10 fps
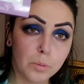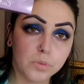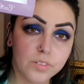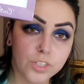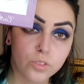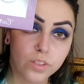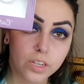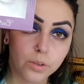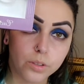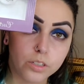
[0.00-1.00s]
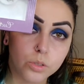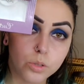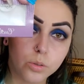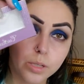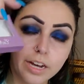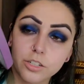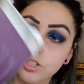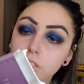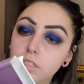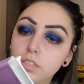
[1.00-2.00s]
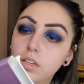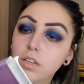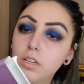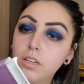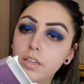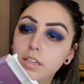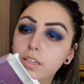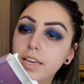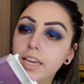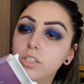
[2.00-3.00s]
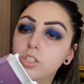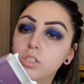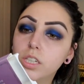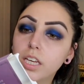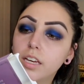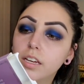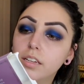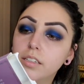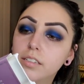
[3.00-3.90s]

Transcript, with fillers: previous video, the Cuckoo Lashes Angelia,